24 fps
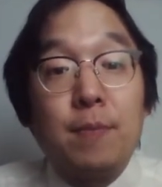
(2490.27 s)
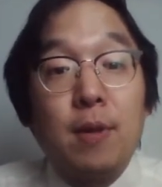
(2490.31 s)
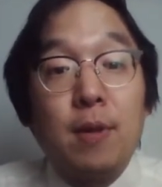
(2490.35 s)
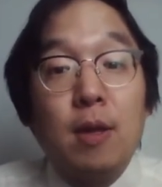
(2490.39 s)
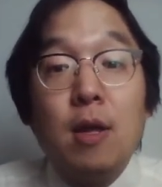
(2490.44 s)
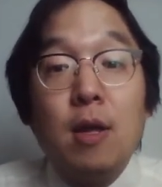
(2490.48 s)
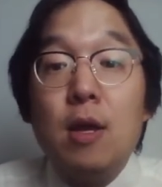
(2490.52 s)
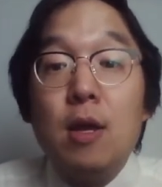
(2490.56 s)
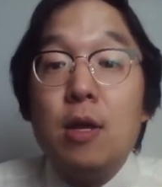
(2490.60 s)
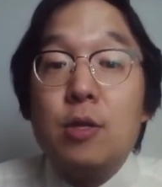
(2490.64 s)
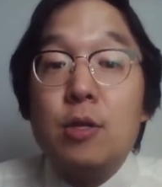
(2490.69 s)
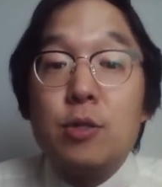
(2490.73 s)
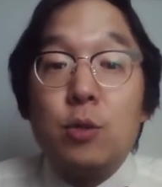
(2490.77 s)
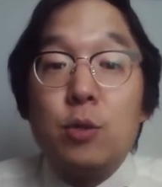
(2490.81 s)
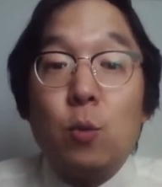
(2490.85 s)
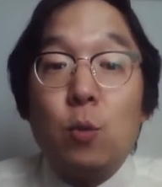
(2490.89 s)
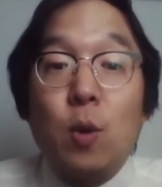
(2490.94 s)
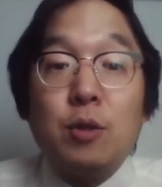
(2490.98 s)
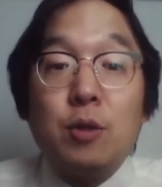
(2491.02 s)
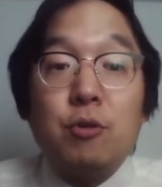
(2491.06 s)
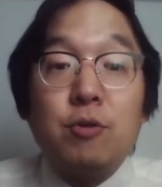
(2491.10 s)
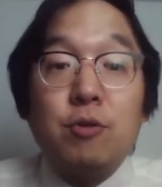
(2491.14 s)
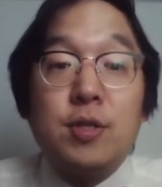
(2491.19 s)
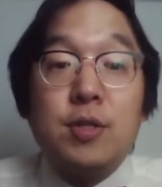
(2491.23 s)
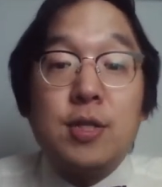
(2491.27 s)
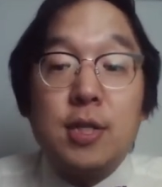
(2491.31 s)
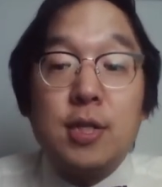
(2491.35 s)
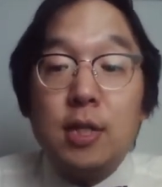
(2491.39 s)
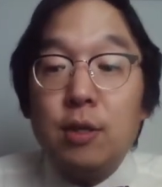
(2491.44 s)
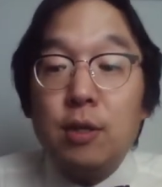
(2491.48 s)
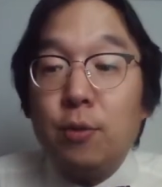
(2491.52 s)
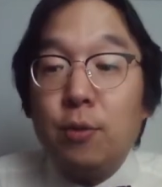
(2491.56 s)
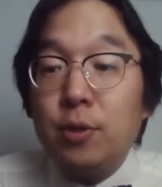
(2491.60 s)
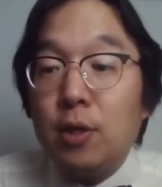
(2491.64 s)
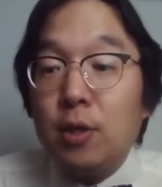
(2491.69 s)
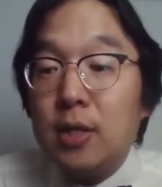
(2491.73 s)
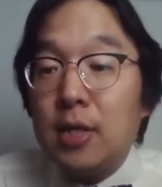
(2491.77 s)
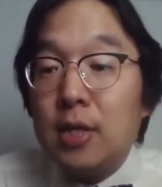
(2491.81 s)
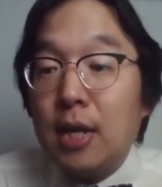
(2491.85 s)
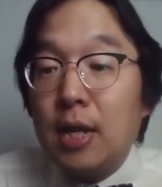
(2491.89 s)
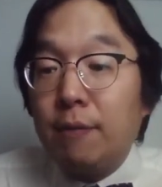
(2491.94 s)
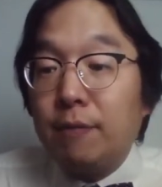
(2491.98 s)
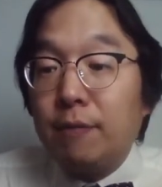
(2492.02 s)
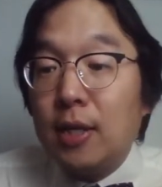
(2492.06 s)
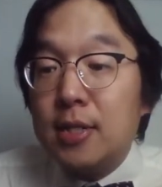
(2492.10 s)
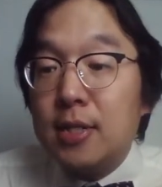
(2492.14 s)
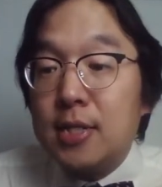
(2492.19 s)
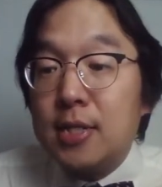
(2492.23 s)
So what you see on the left-hand
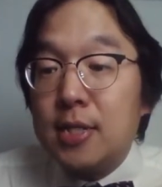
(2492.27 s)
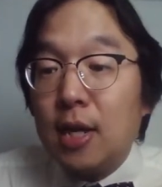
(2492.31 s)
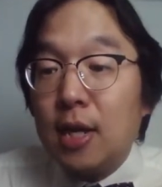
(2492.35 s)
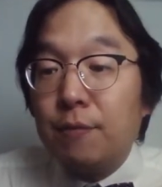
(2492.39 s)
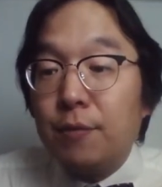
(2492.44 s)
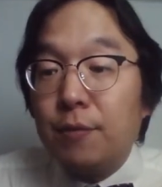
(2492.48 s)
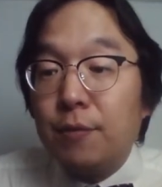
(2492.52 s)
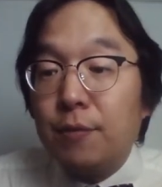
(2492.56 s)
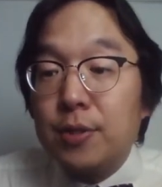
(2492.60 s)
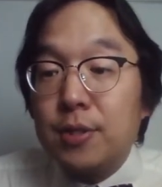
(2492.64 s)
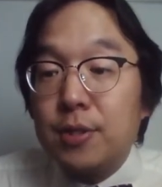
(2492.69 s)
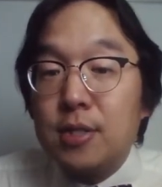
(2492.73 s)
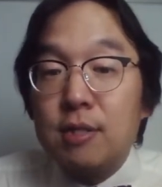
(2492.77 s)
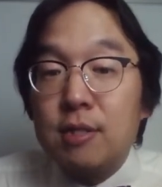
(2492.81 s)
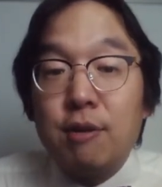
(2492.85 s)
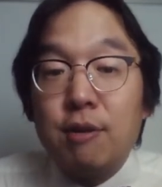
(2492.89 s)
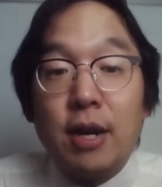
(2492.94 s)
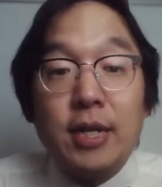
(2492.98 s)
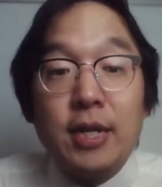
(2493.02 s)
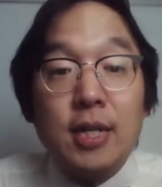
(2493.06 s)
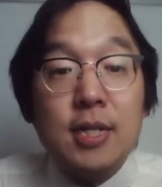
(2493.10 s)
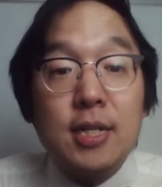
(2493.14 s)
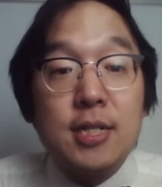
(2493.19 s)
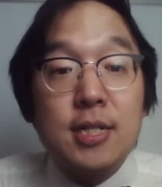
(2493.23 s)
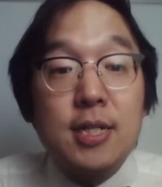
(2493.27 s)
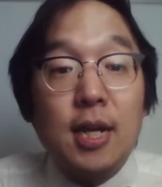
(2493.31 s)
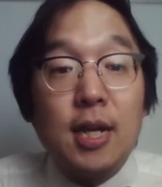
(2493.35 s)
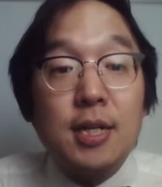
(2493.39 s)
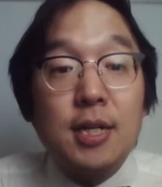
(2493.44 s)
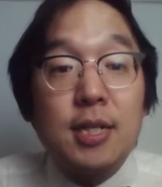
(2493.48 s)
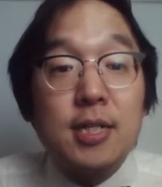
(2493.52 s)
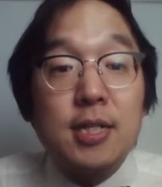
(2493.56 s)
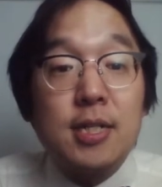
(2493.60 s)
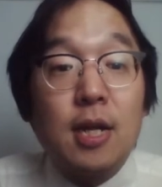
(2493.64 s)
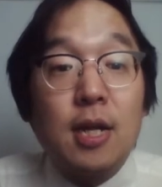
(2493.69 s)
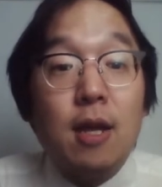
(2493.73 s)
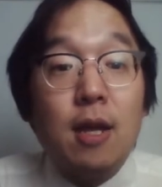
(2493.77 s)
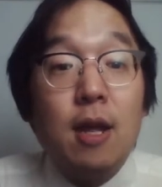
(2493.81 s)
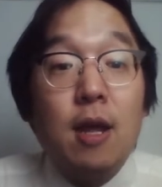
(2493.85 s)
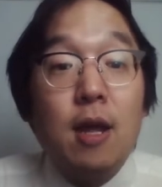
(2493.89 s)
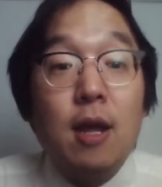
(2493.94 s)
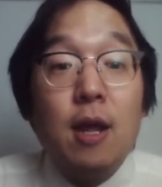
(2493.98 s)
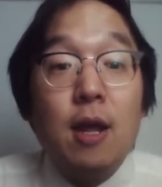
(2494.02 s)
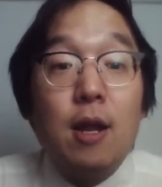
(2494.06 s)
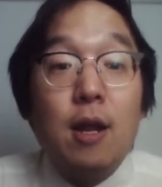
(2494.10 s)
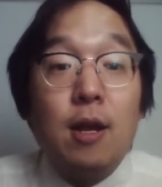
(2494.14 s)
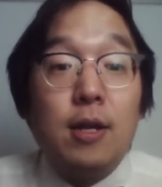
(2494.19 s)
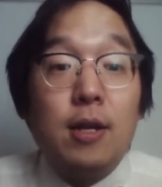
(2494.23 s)
side versus right-hand side is that
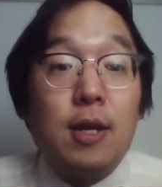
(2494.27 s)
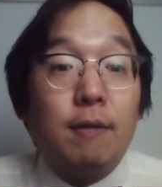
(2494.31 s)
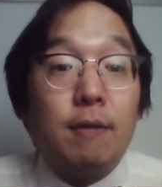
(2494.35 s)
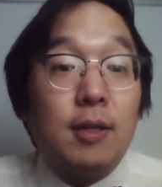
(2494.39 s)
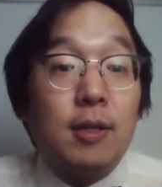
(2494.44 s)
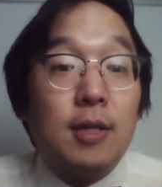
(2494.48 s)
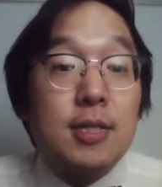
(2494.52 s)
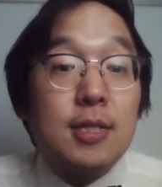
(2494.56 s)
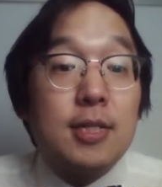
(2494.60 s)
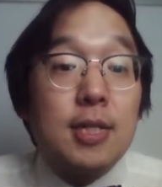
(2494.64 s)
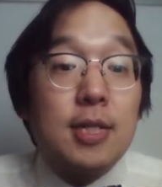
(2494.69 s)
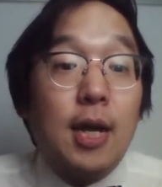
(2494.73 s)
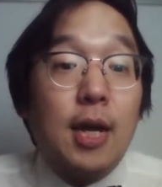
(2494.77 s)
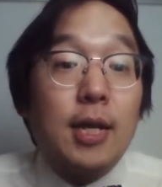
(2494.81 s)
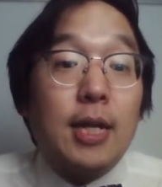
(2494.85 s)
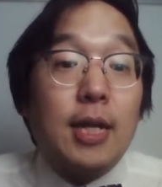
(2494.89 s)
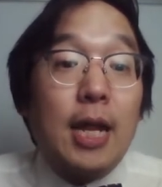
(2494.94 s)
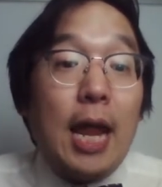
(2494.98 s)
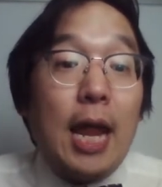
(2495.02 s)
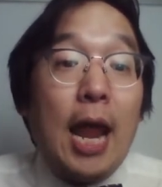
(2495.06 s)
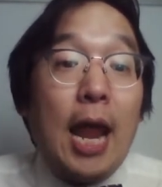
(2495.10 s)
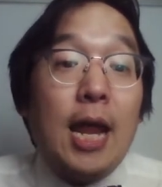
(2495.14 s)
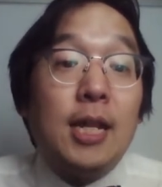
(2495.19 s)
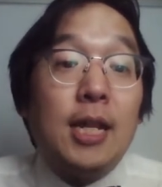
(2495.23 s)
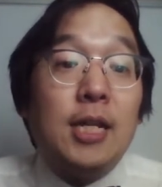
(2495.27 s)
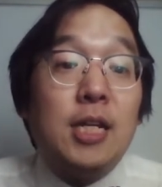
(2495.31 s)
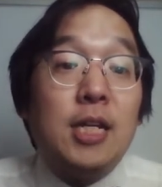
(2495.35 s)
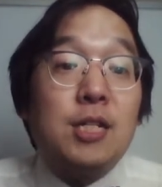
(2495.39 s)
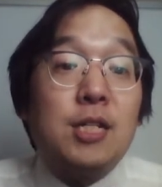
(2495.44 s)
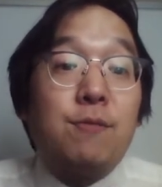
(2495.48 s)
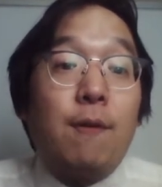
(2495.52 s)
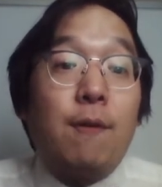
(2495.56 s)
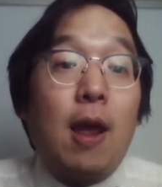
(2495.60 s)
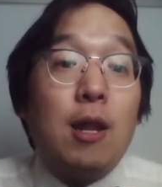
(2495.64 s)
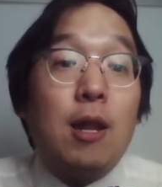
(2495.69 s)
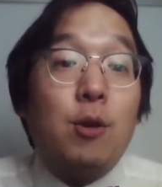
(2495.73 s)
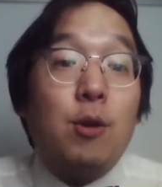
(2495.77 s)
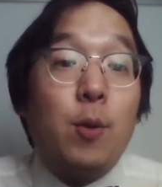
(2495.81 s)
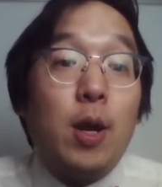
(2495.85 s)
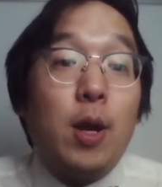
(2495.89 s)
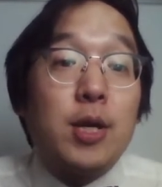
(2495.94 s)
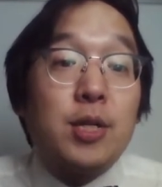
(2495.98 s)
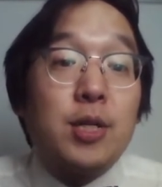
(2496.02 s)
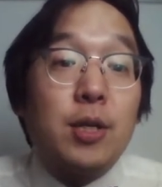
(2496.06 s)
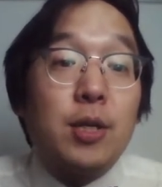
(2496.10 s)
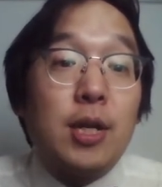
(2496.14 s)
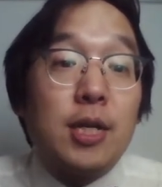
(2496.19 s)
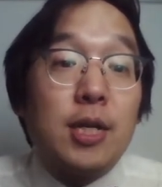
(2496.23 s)
left-hand side and his valuation
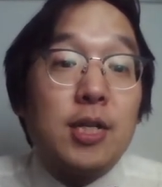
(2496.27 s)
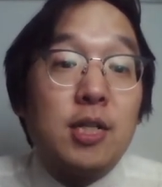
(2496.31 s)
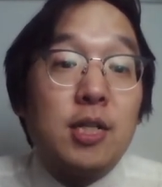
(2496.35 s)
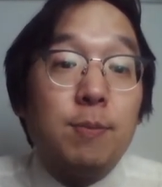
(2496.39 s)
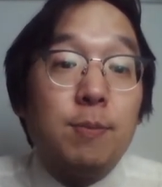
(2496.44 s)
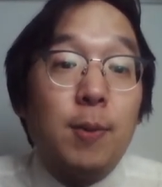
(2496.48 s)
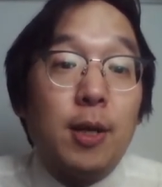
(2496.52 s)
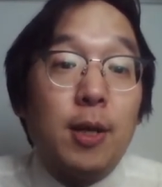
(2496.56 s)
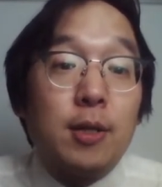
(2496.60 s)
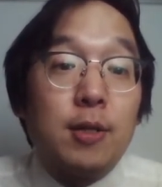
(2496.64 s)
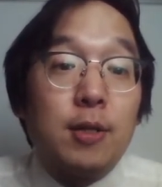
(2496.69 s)
estimate,